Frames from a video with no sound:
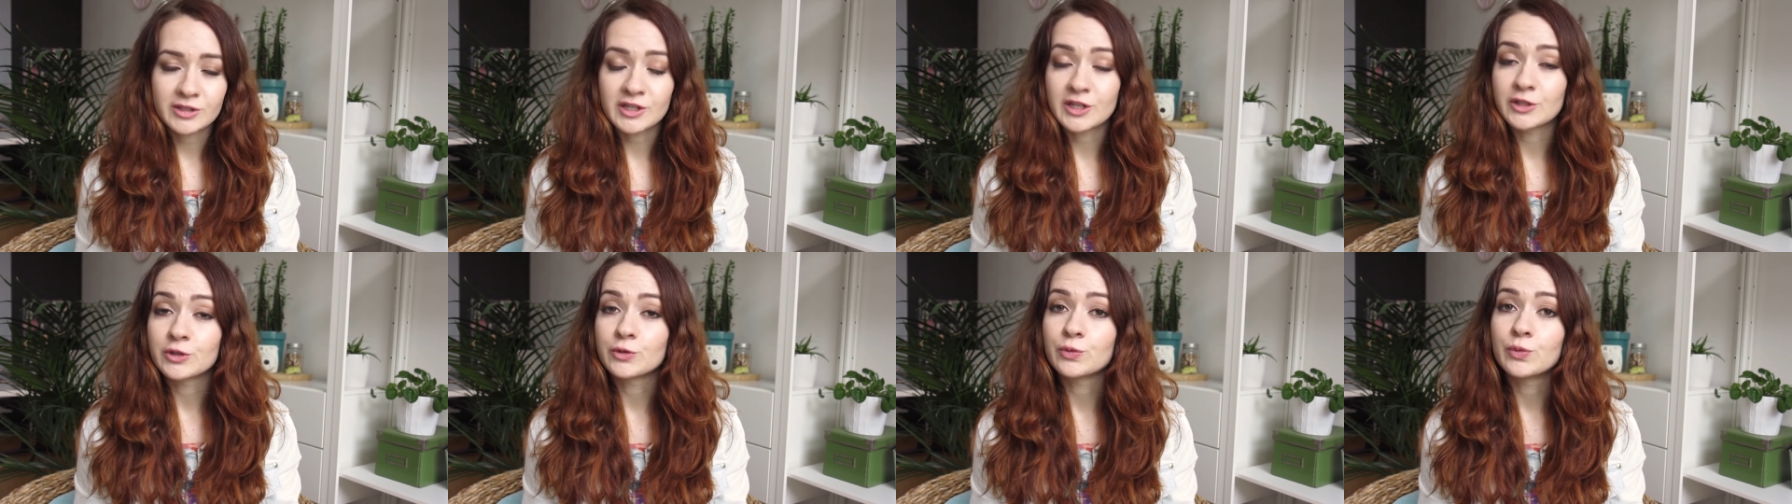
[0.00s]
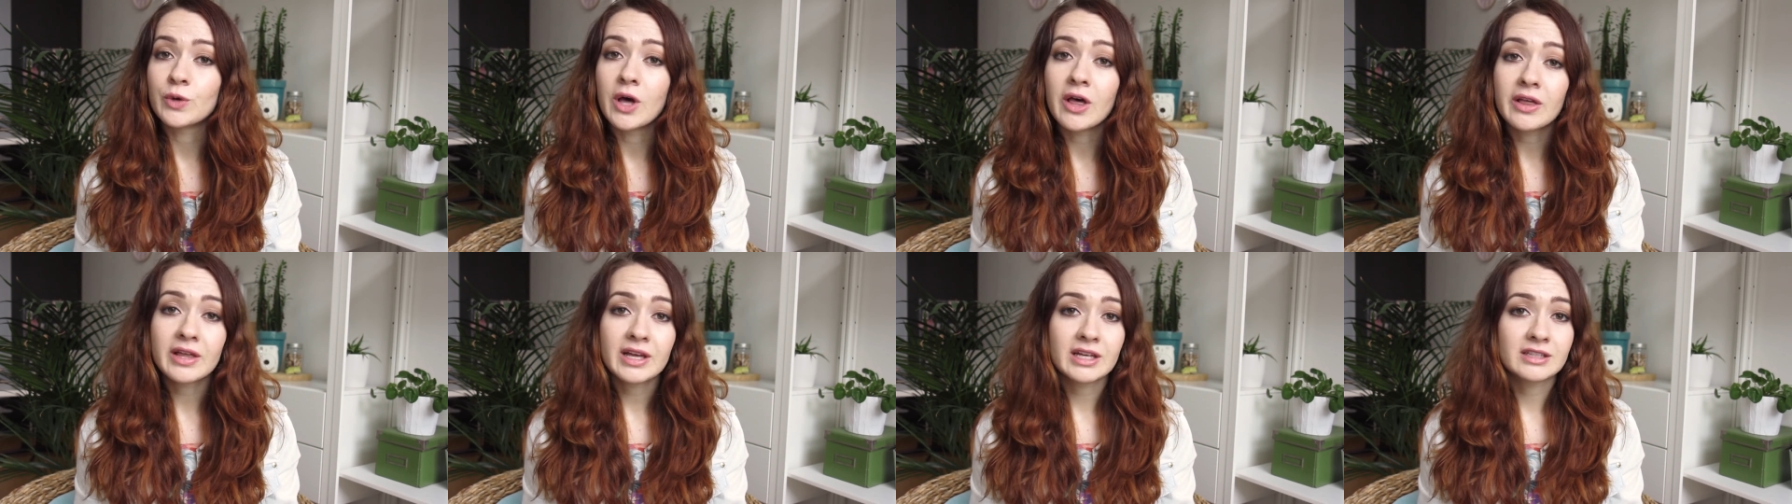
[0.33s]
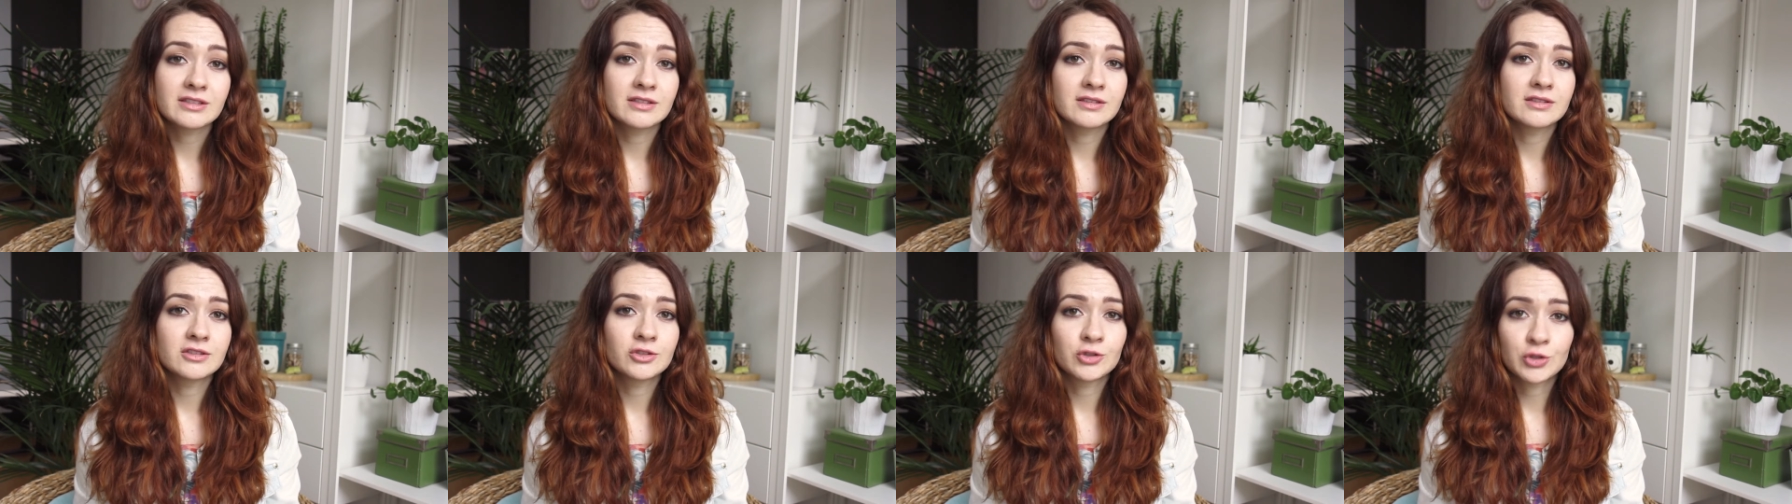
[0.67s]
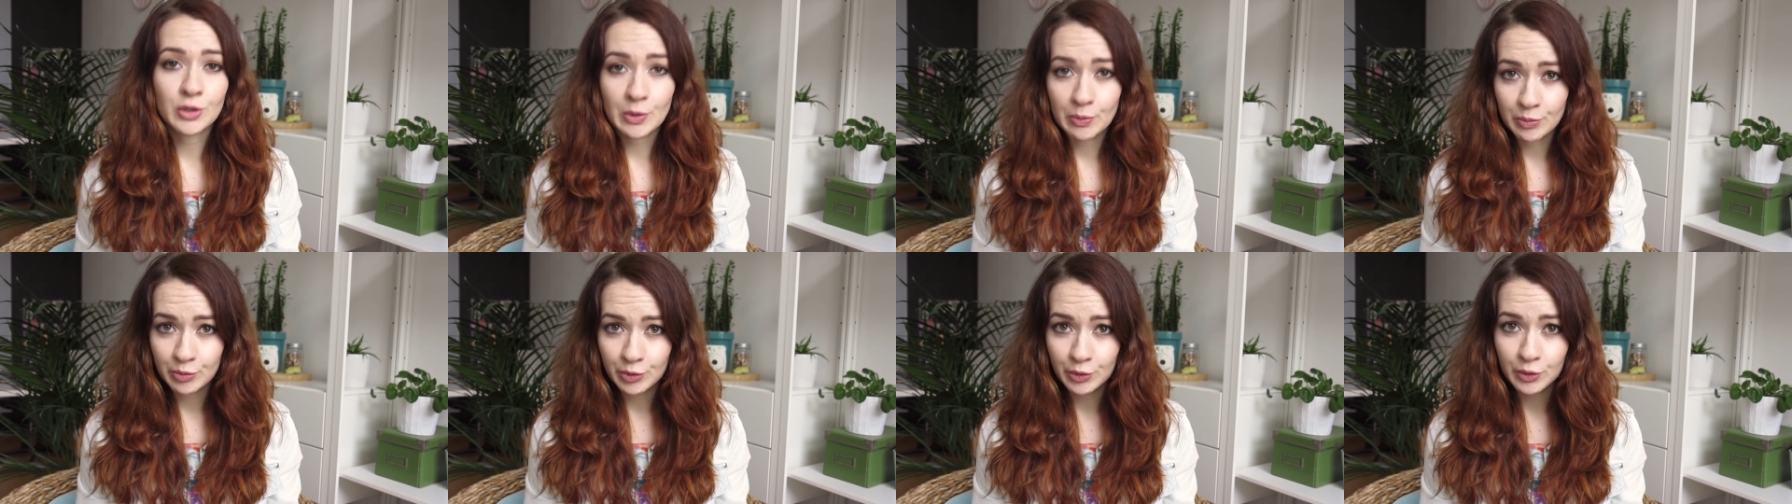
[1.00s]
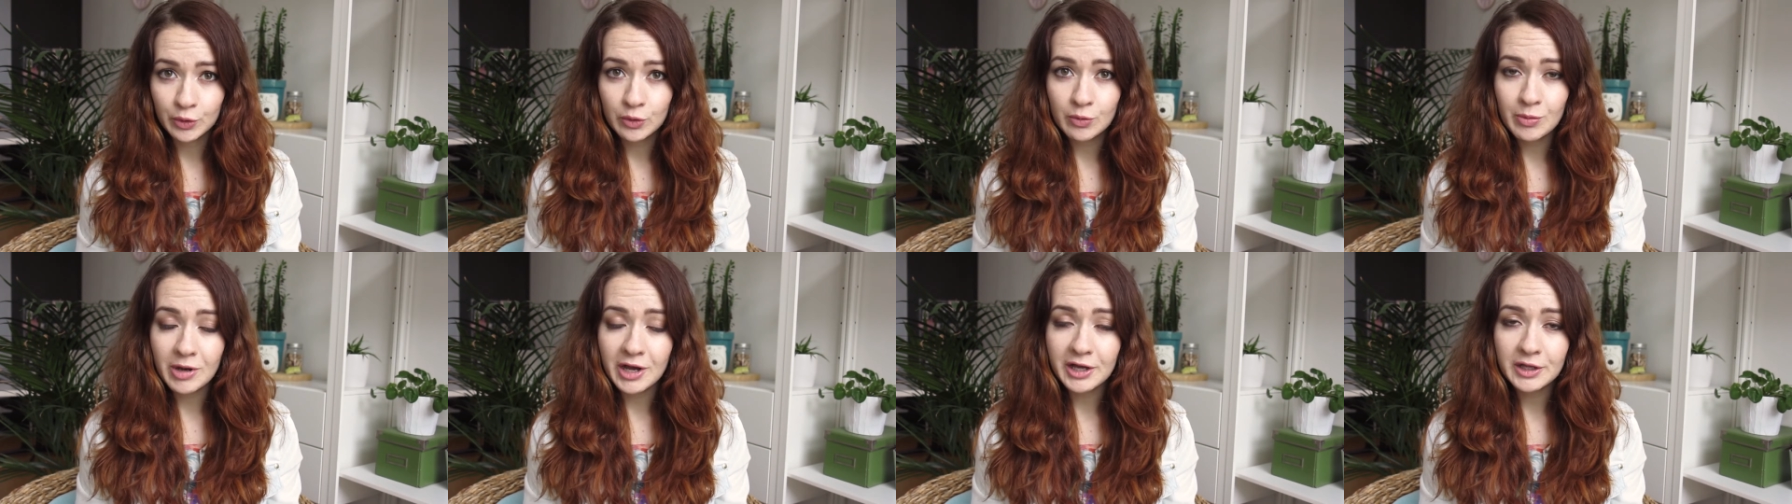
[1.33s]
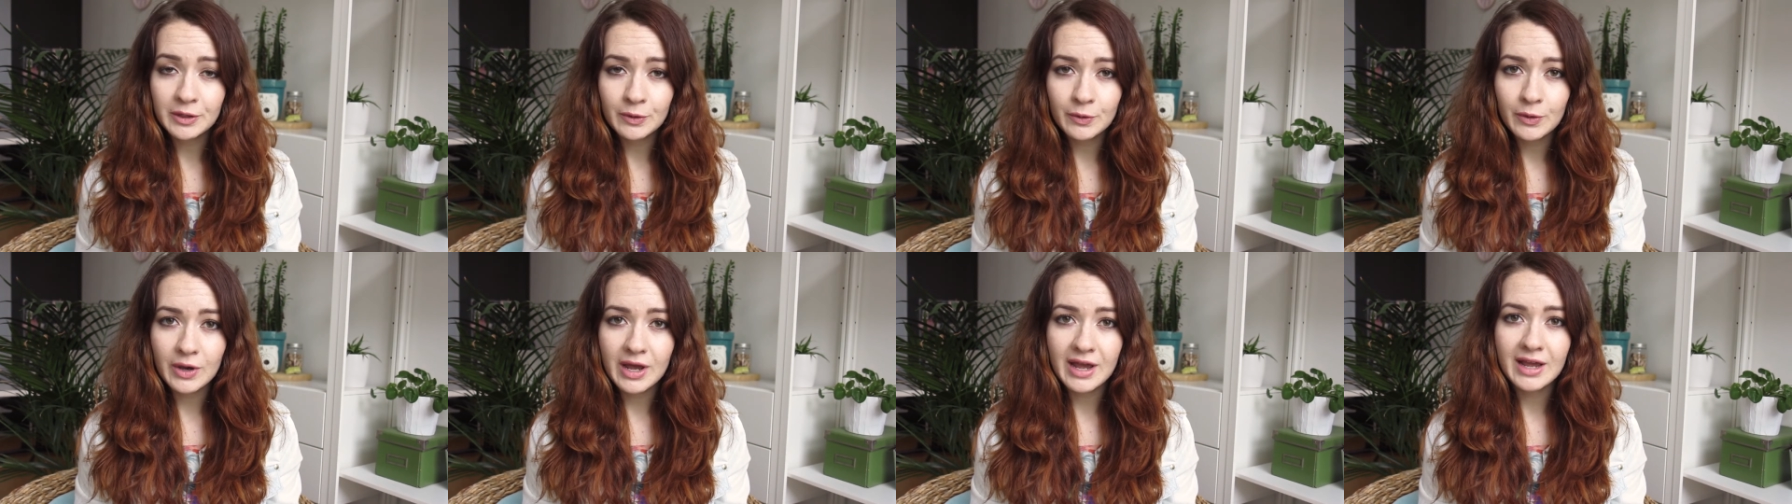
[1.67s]
as well as the shampoo, by
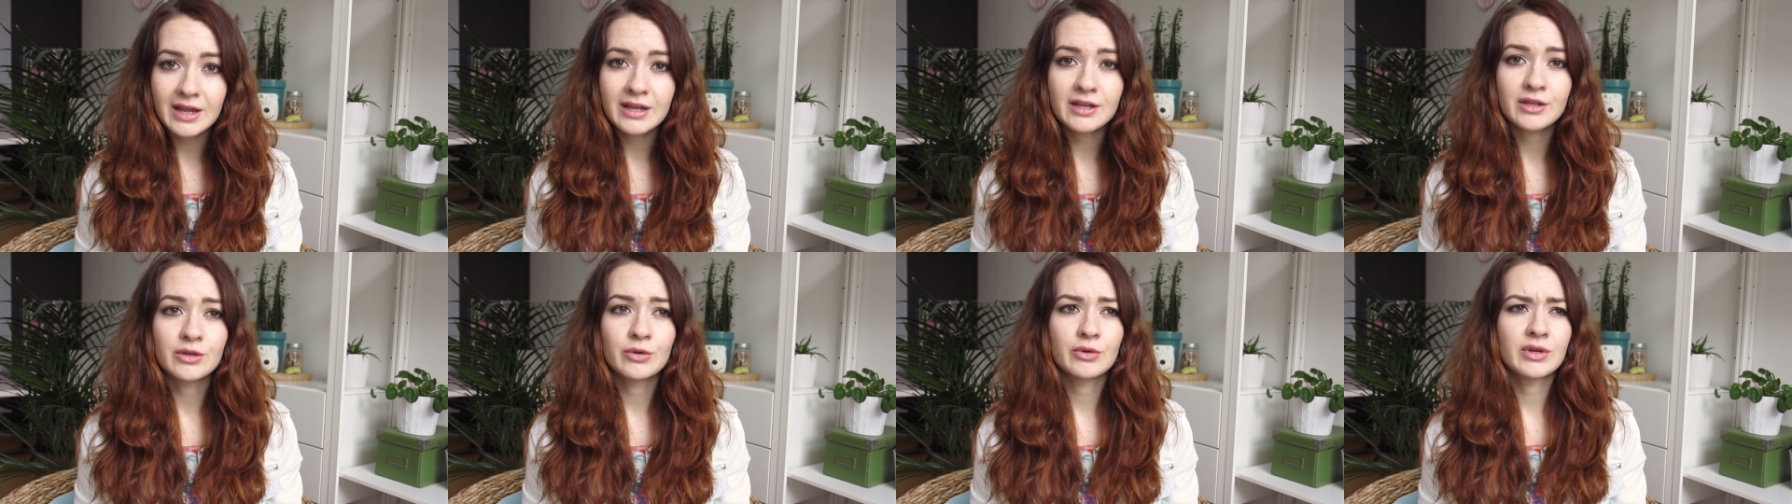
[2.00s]
the way.